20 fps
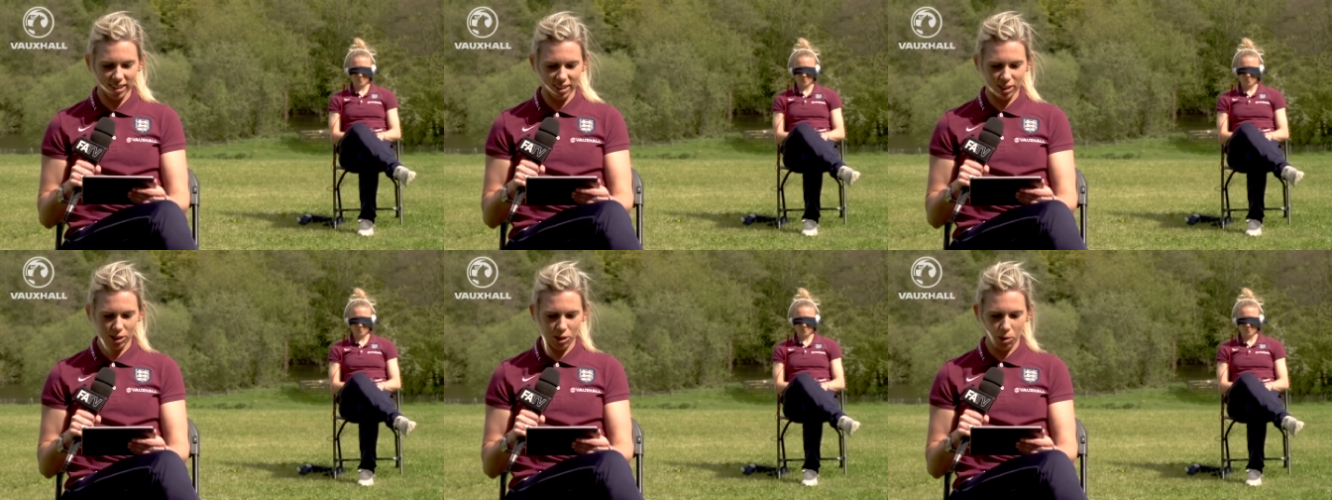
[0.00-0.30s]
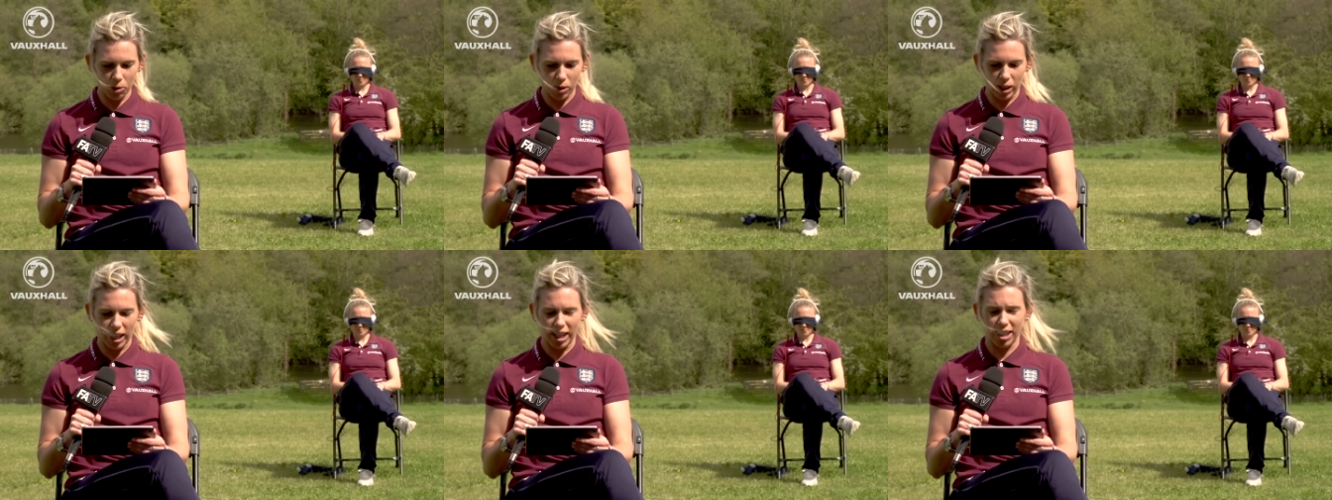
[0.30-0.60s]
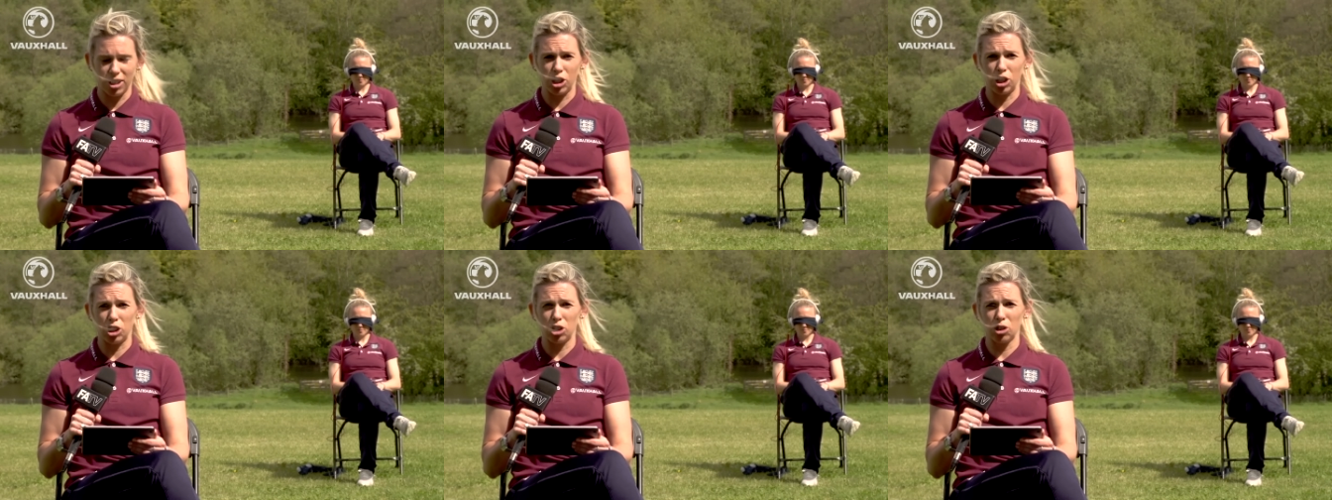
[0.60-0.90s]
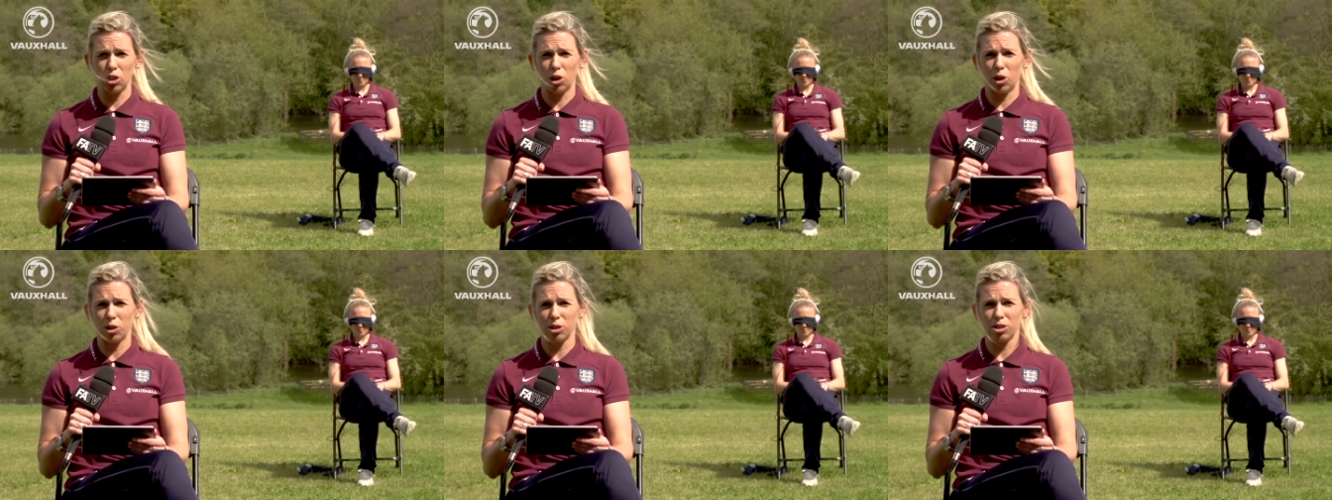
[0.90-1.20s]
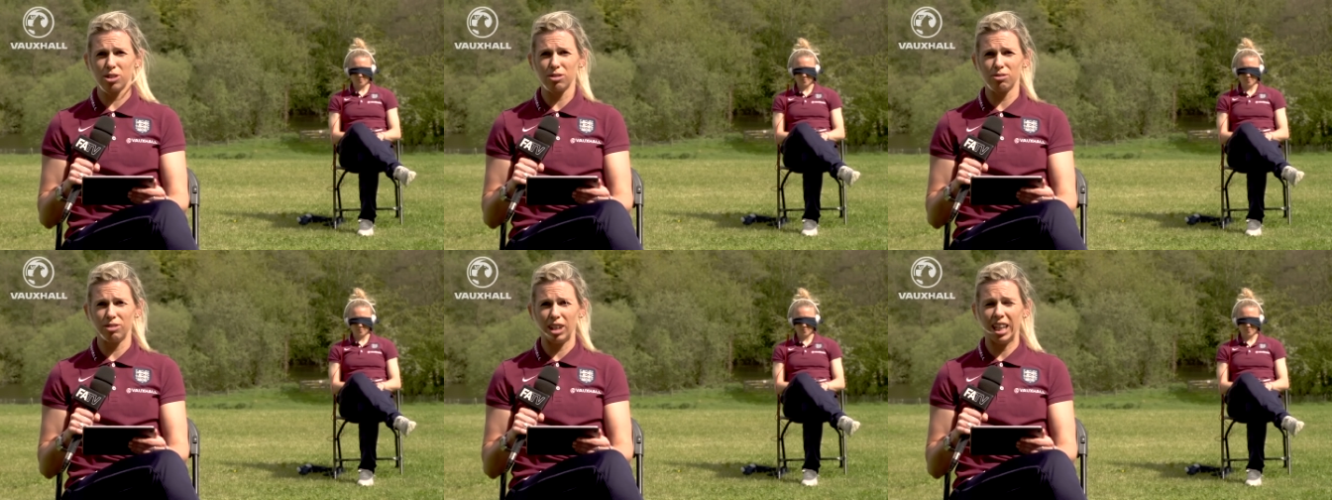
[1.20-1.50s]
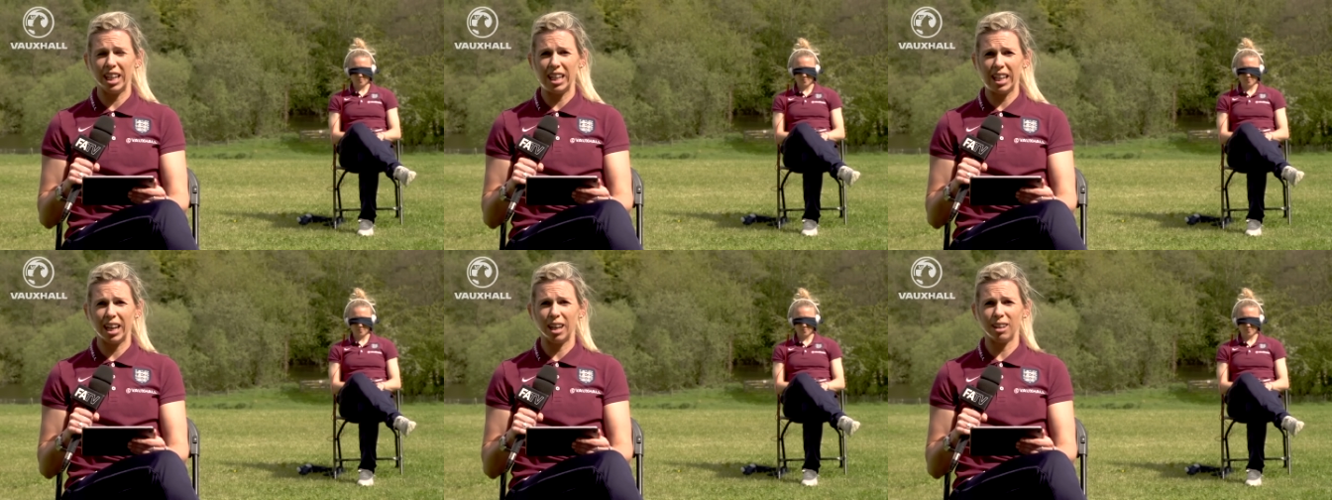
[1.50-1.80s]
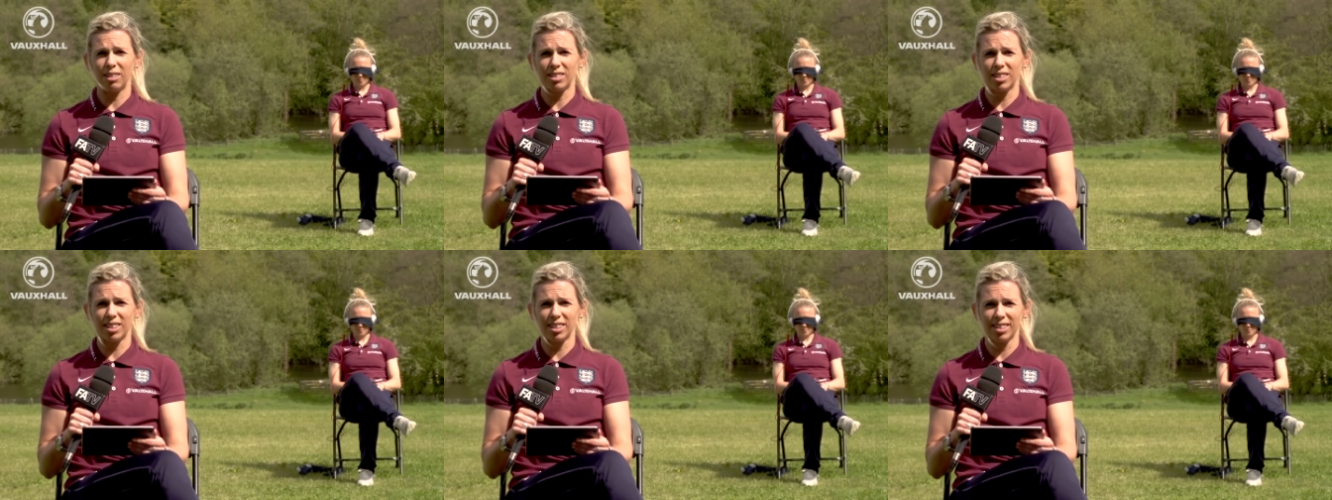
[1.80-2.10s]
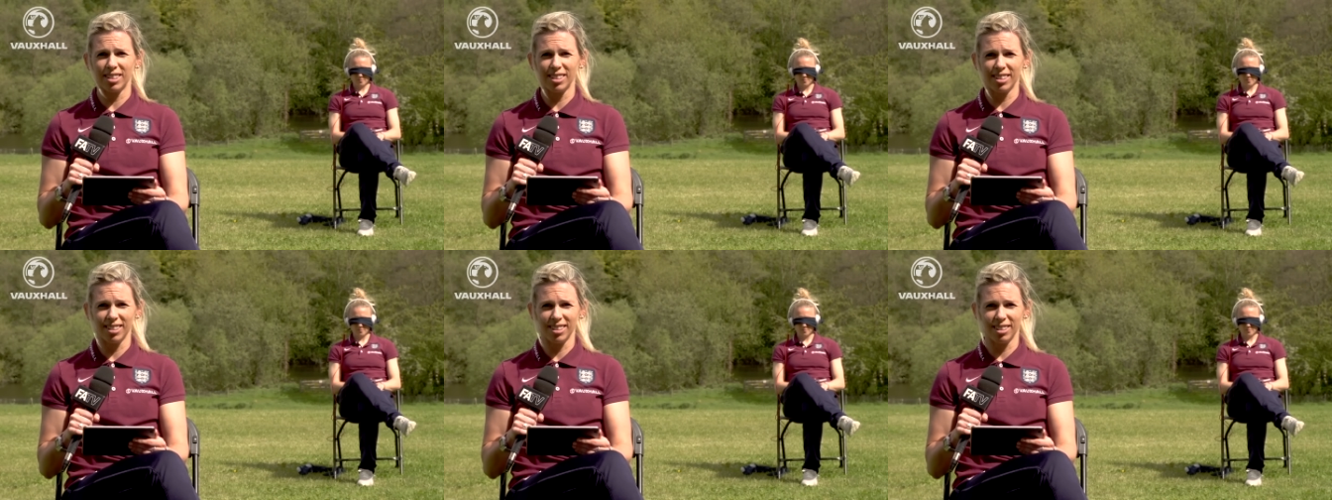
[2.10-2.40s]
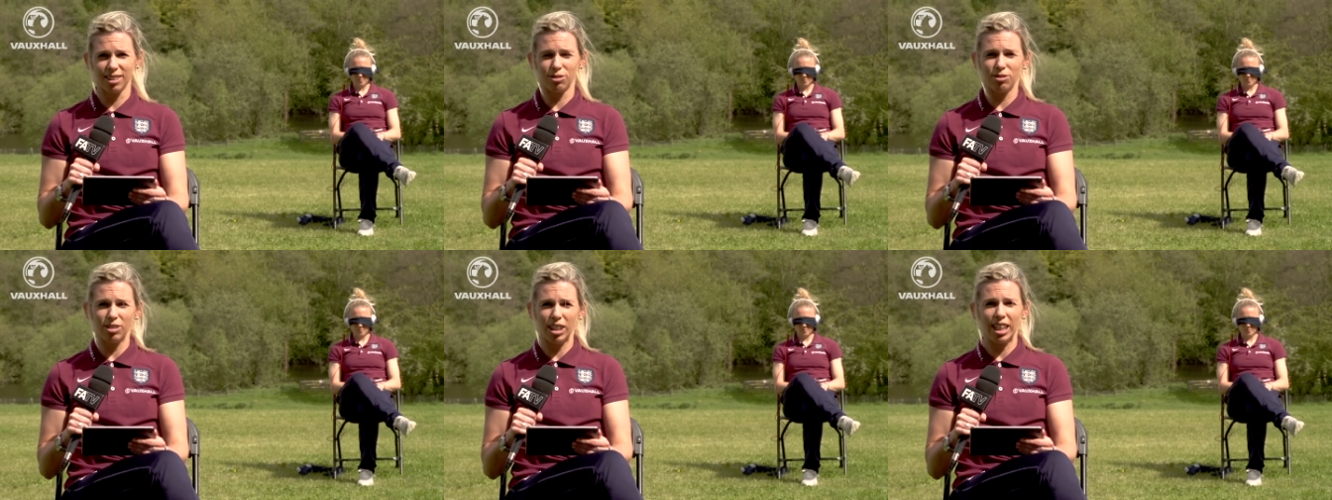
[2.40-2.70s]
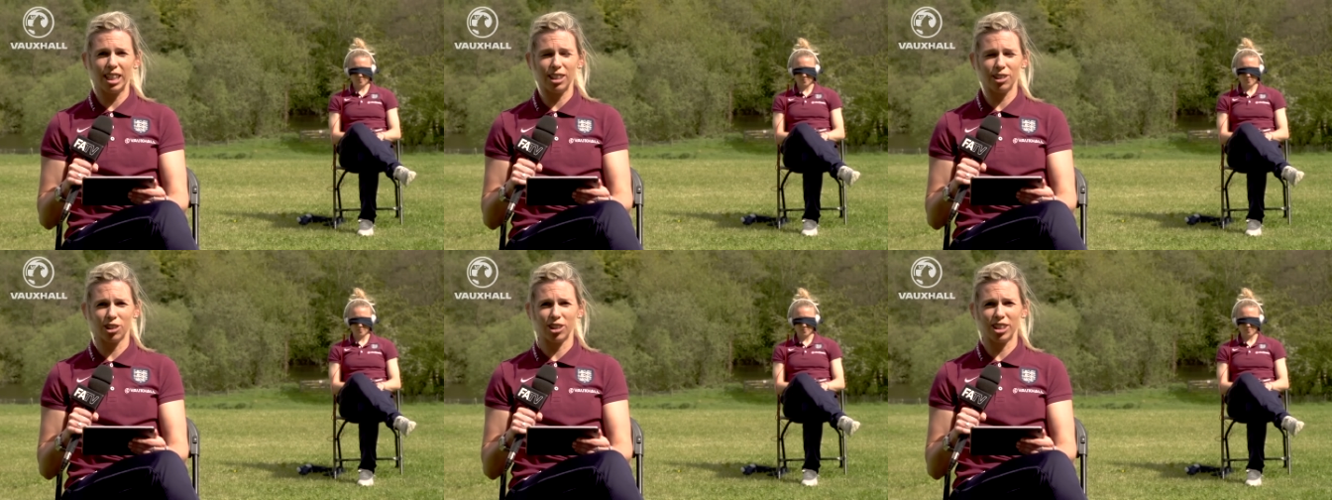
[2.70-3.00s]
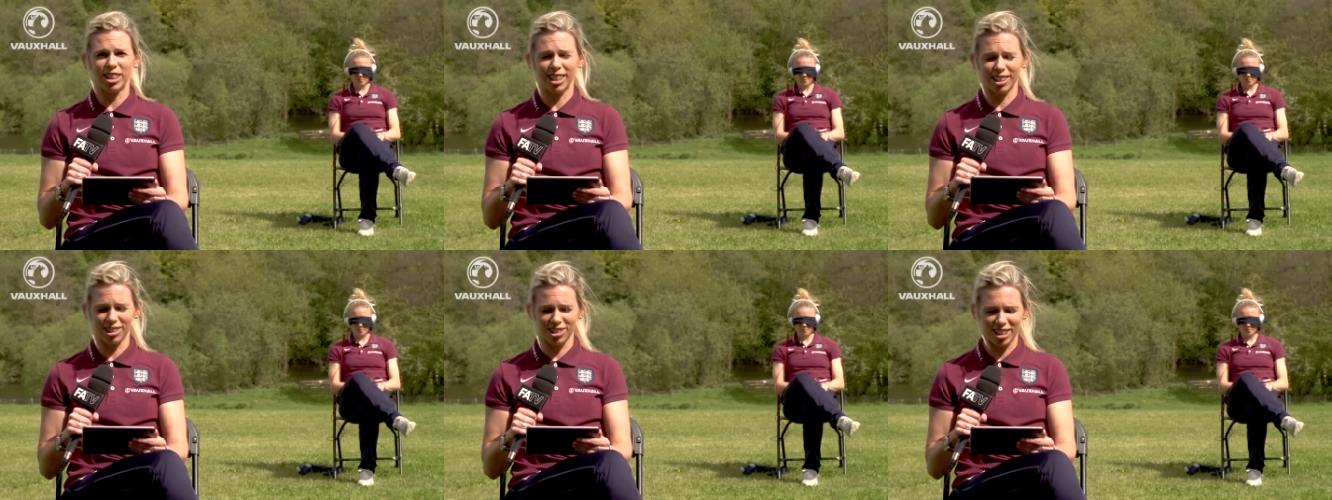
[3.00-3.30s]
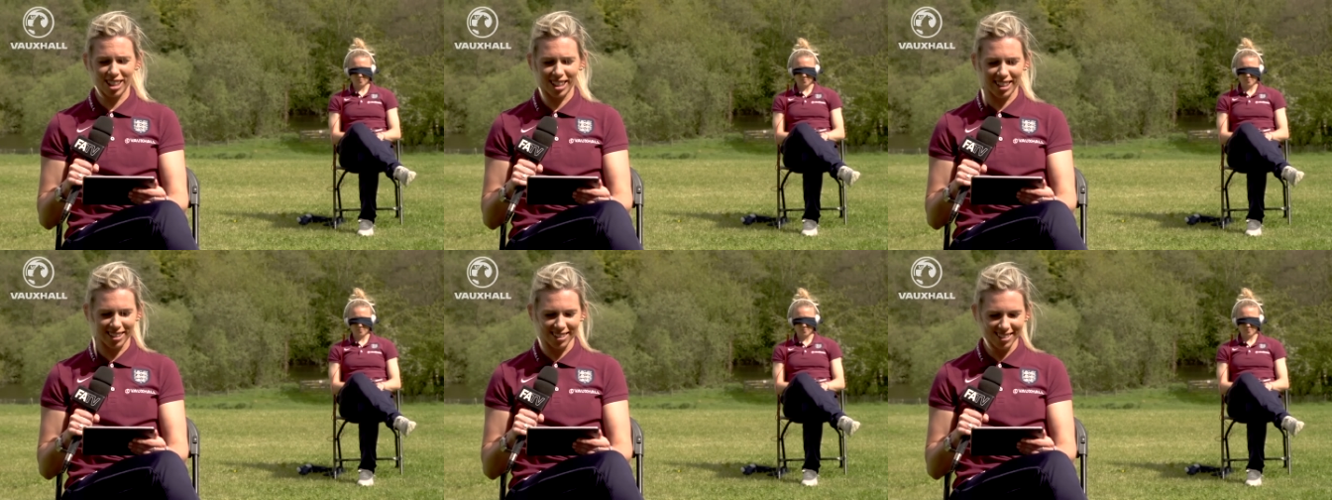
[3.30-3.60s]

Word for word: totally, she snores really loud. It's really annoying actually.